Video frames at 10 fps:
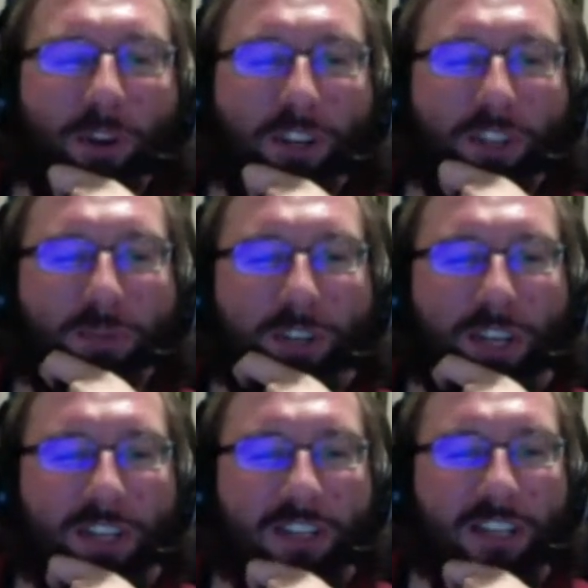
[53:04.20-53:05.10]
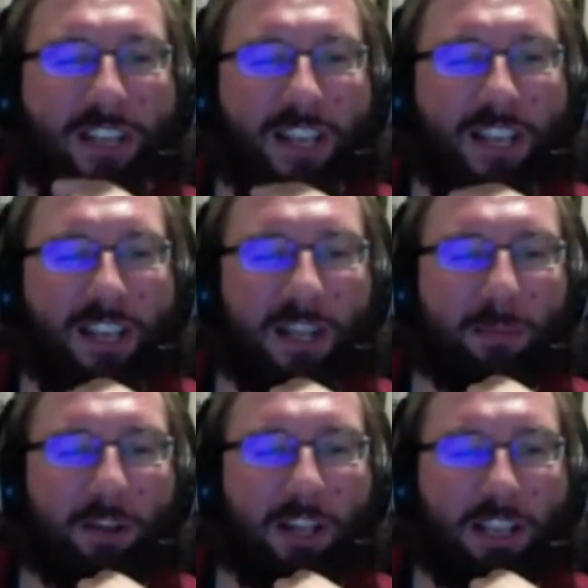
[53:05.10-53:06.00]
projects which get
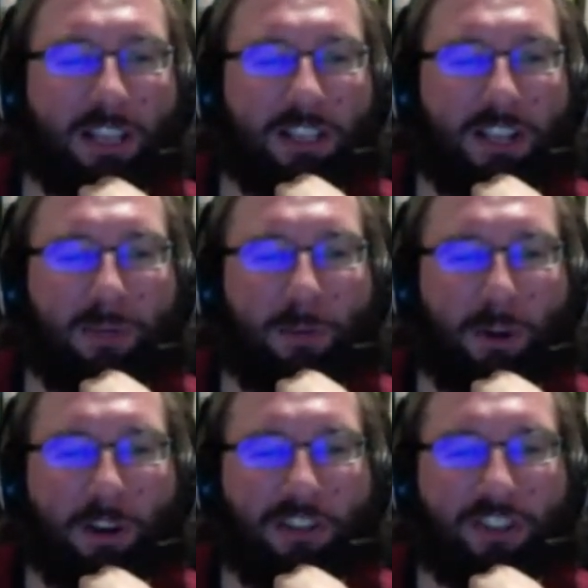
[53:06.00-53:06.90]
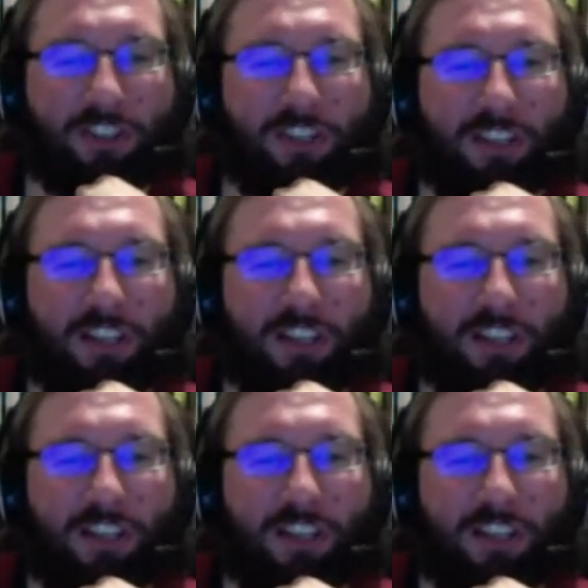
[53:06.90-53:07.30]
cannibalized and reworked